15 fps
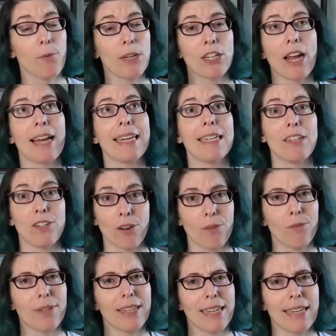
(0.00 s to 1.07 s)
which I
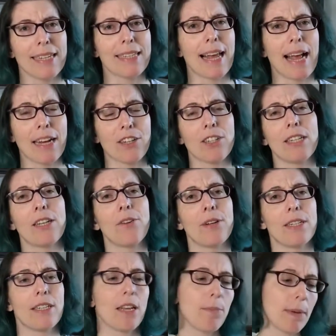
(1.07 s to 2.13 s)
don't think is actually
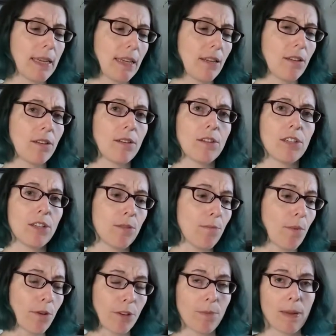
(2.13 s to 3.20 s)
going to appeal to
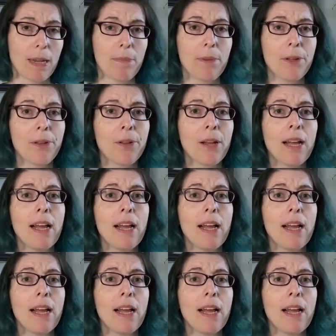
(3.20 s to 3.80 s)
most people,